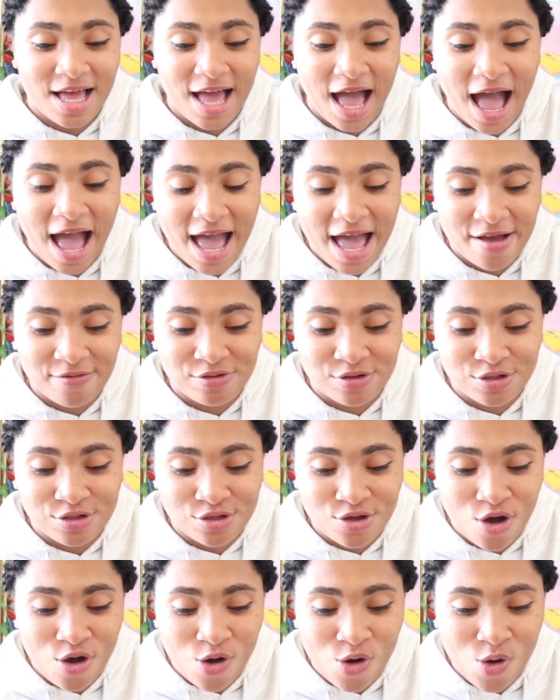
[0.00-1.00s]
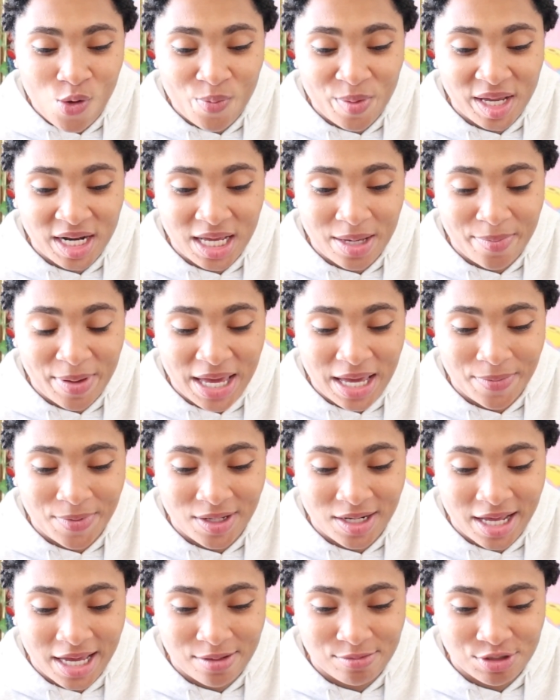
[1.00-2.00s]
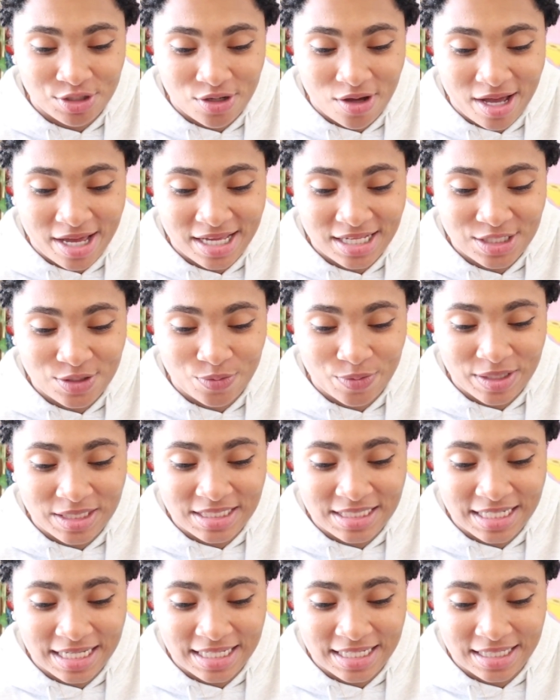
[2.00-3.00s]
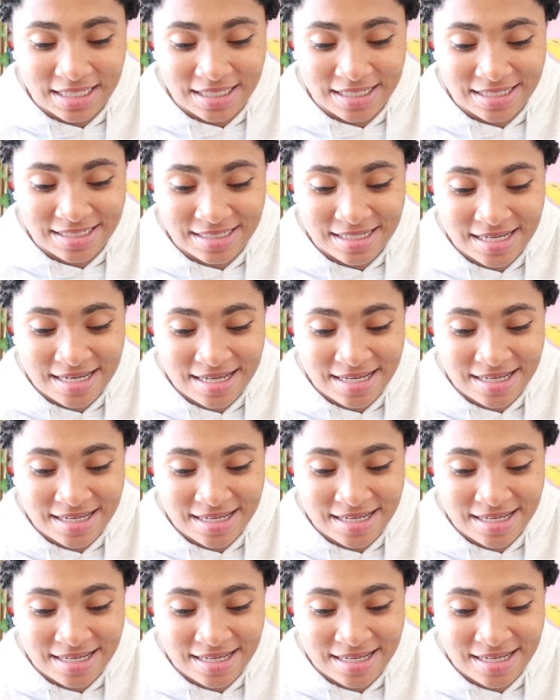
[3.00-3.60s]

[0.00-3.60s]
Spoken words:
I have so many baby names, y'all. It's ridiculous.